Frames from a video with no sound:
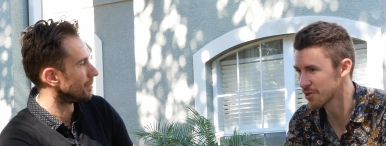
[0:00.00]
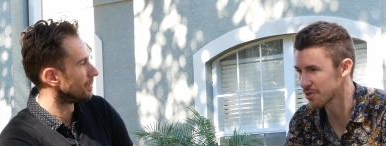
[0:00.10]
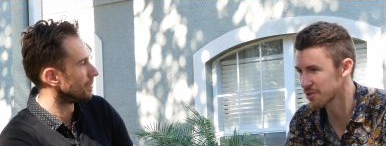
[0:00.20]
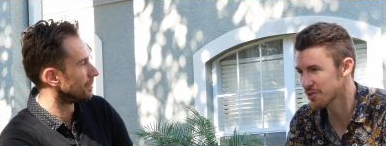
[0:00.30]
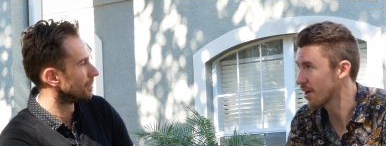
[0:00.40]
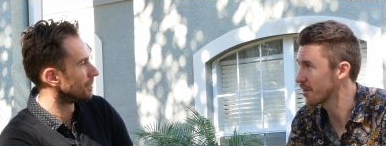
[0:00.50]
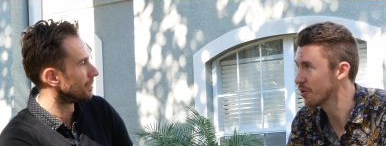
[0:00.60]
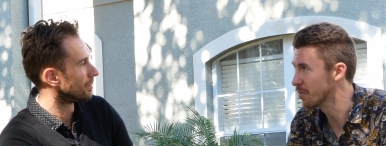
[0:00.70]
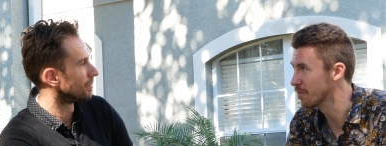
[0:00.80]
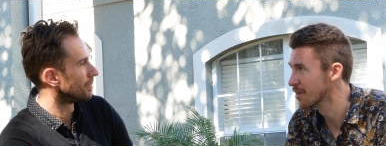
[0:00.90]
Speaker 1: just gone
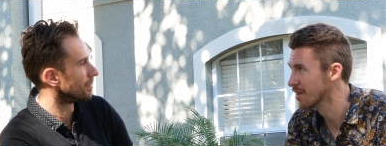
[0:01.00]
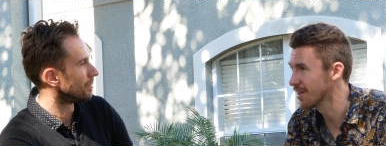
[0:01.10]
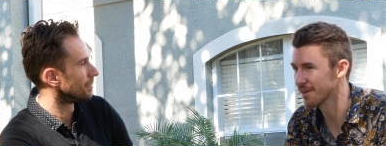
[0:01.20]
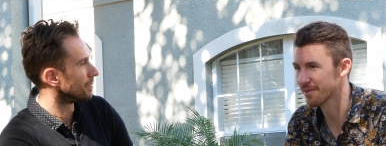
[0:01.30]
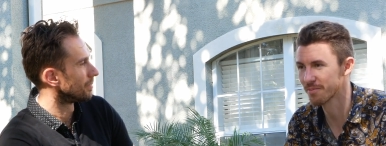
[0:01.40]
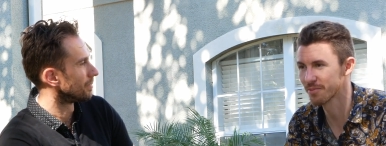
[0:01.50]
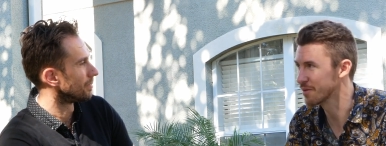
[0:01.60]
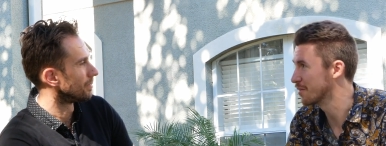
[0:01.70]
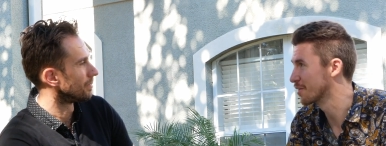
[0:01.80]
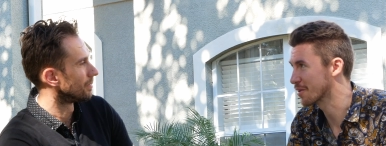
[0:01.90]
home and
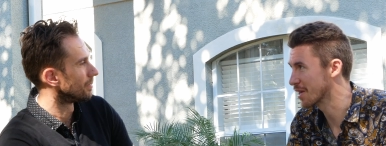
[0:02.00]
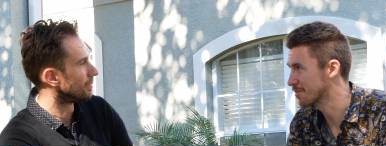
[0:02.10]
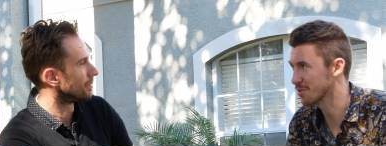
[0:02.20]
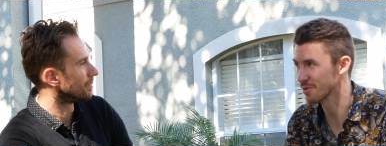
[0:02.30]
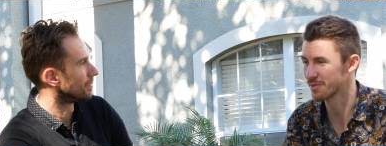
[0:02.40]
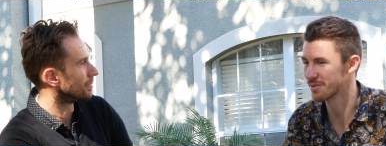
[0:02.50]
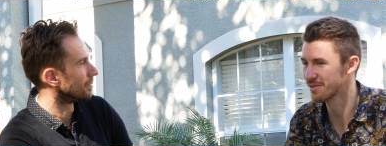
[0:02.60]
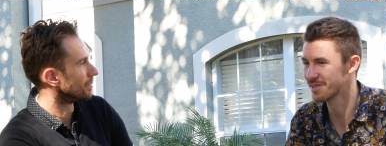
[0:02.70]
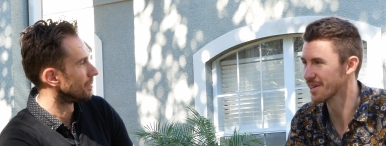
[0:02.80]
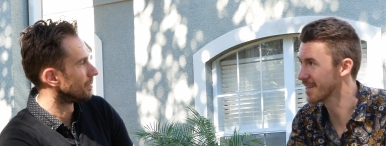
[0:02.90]
played video games or
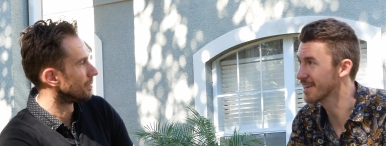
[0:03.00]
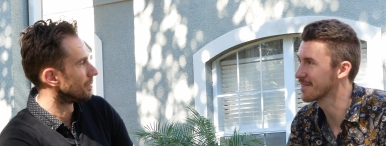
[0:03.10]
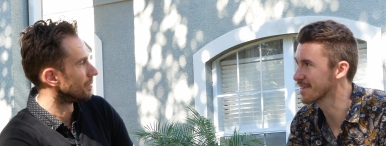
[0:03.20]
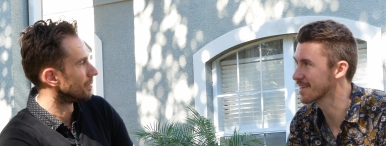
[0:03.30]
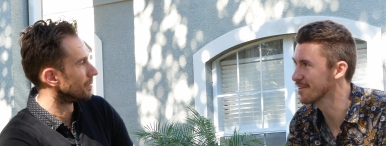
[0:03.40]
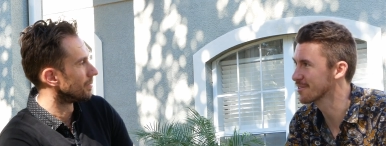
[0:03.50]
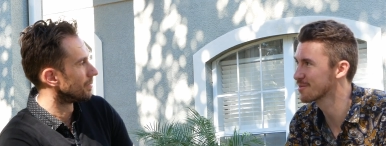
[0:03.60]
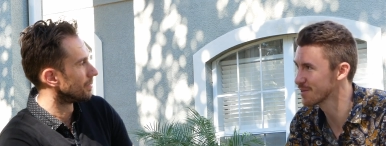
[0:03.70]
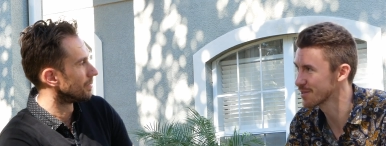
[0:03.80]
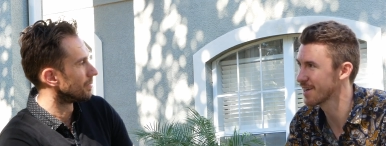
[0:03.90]
done anything
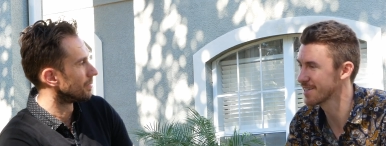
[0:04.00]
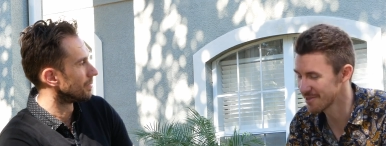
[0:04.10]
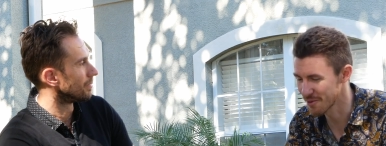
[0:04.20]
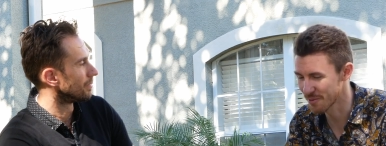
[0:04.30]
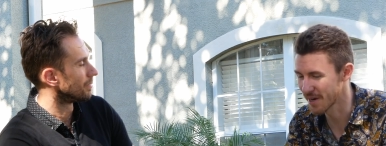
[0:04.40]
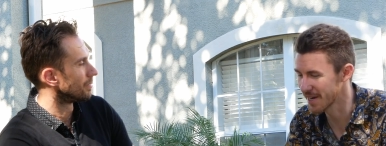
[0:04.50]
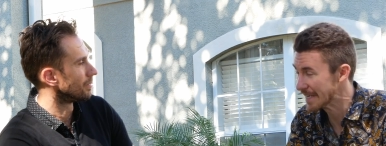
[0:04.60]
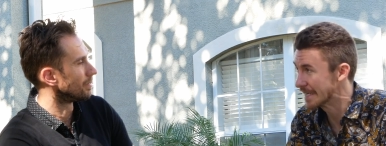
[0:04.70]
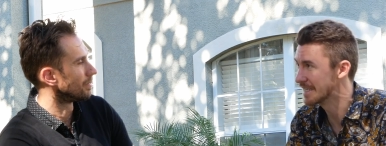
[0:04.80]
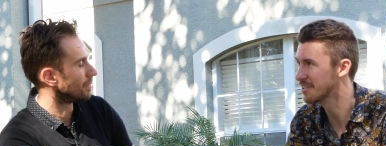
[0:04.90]
else besides doing what I
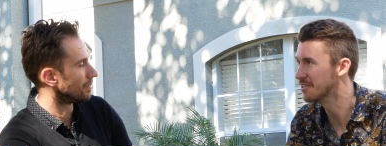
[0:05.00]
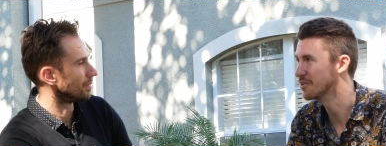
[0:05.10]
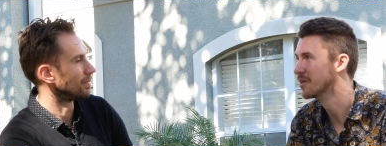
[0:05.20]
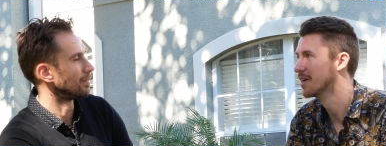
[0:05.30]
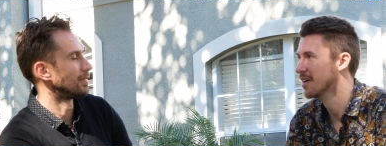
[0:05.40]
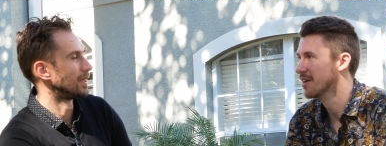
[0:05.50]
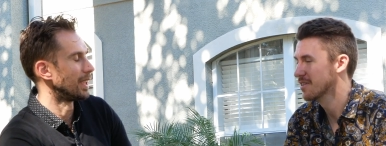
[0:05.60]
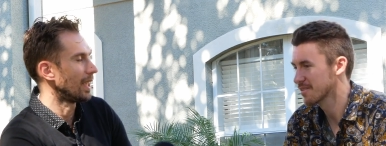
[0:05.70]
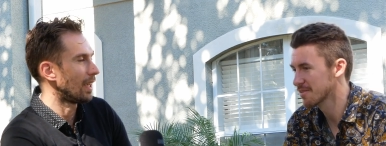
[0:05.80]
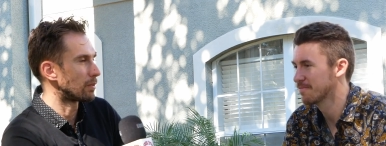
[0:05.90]
needed to do.
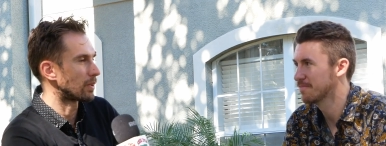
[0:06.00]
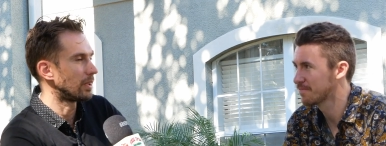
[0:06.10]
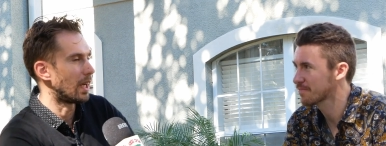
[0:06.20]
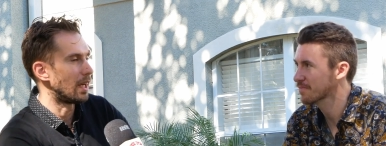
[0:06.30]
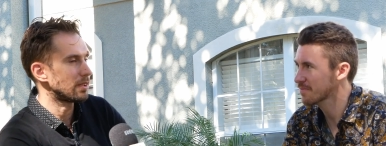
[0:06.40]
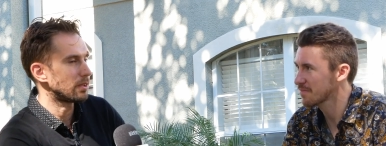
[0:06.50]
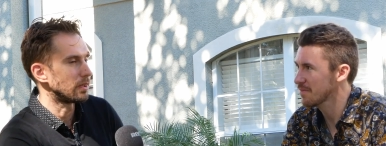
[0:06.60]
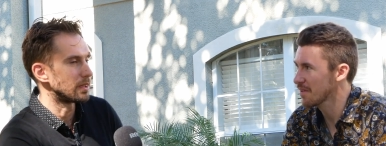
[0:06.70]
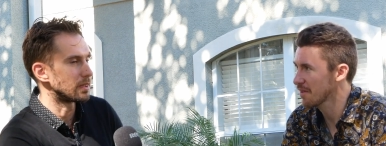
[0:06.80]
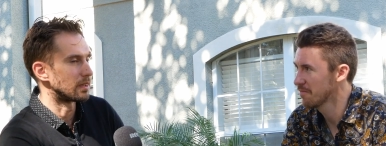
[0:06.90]
Speaker 2: Yeah, I was going to ask
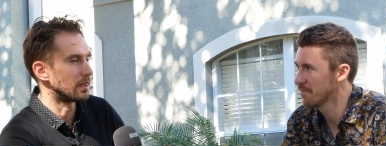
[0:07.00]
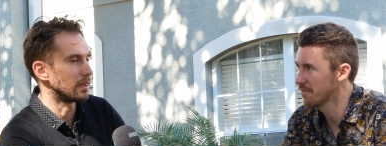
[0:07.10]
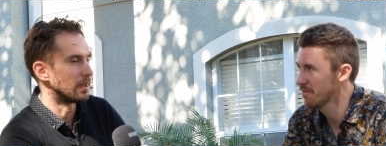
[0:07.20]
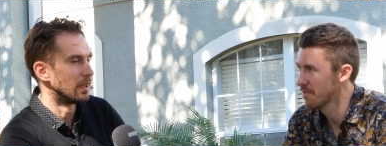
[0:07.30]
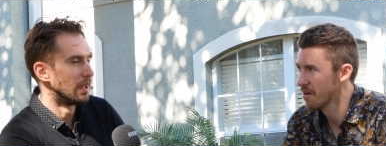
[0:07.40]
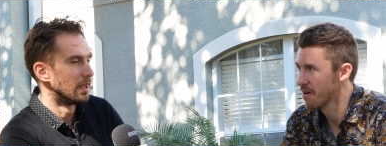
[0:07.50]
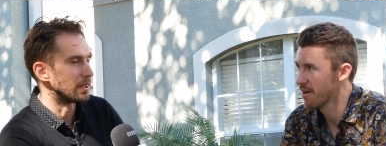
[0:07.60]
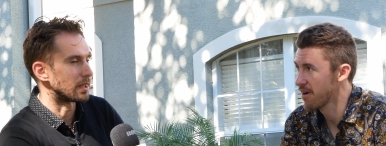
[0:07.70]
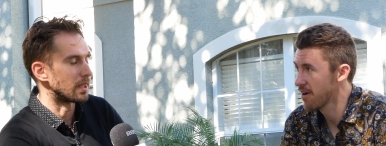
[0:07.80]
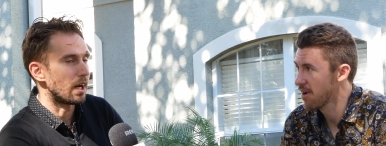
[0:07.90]
you: Is it uh,
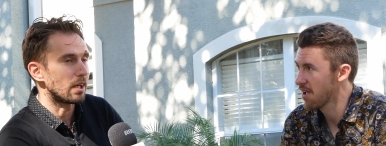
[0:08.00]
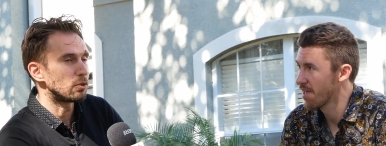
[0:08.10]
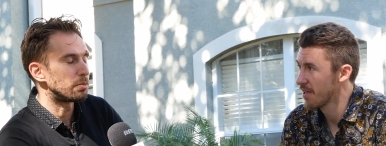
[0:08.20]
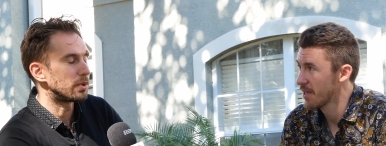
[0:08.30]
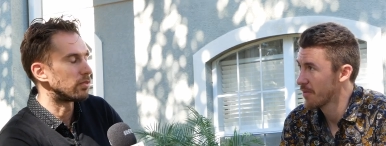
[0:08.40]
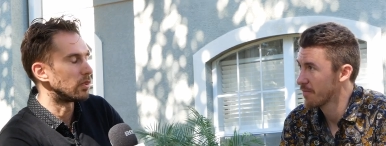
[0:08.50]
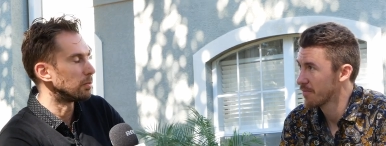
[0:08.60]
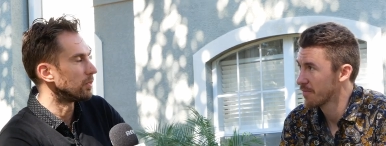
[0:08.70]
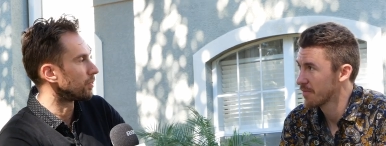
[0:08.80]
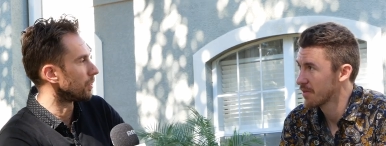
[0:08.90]
is it hard to
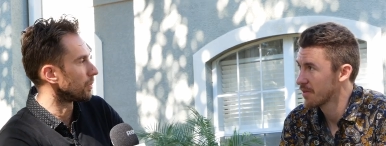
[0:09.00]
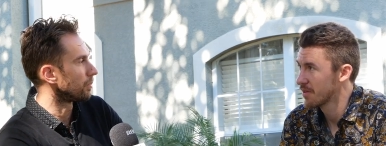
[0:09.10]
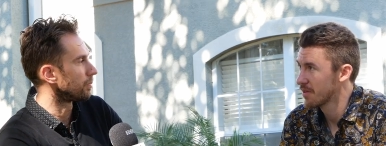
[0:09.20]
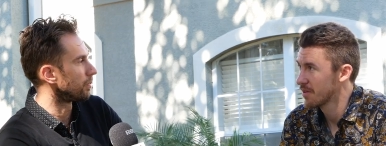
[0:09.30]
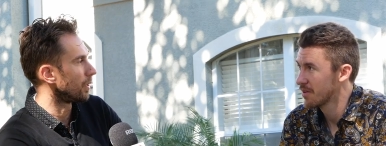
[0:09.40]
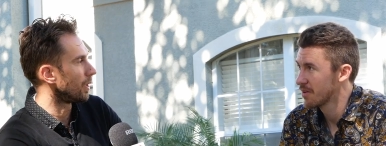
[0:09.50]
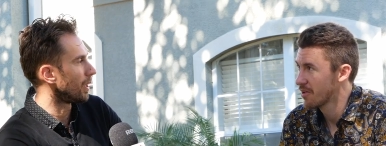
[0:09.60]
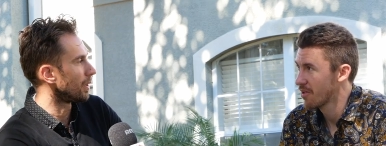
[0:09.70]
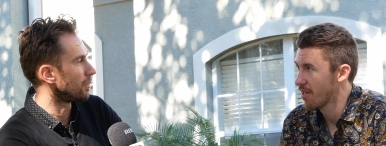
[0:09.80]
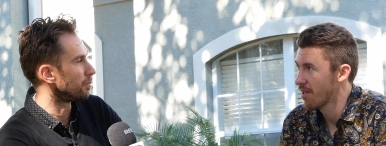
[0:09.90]
perform in front of a
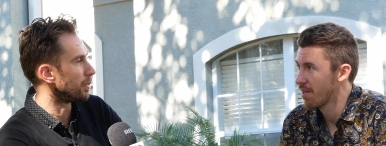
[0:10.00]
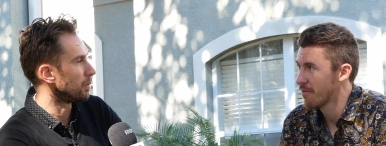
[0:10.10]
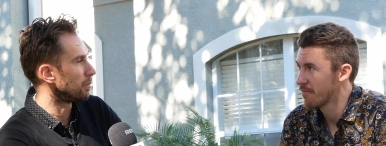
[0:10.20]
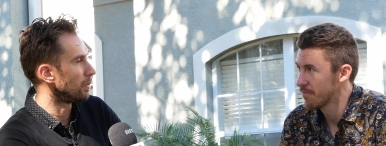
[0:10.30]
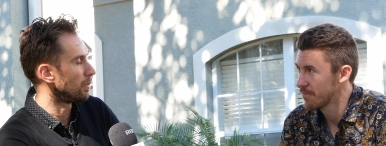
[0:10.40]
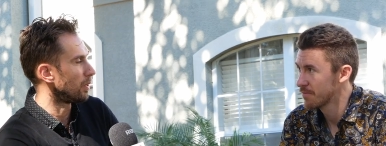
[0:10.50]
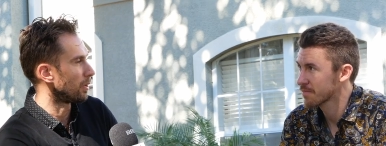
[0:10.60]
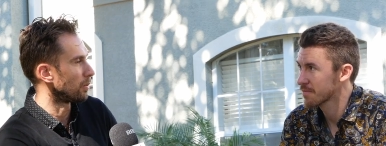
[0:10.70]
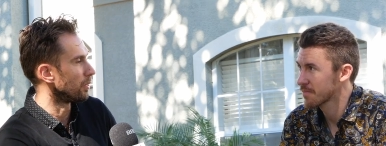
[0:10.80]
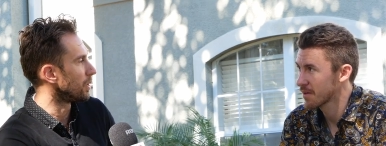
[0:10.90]
lot of people?
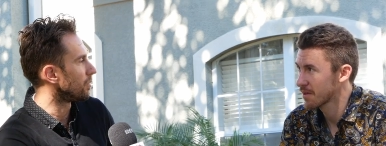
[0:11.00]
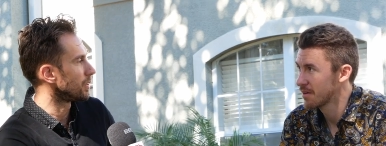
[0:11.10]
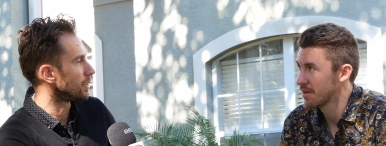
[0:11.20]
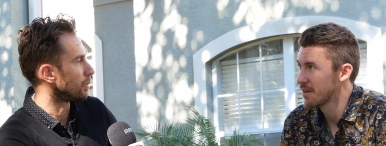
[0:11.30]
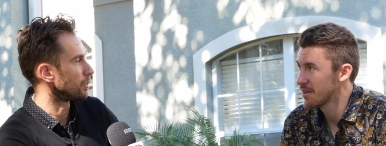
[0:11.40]
Are you nervous or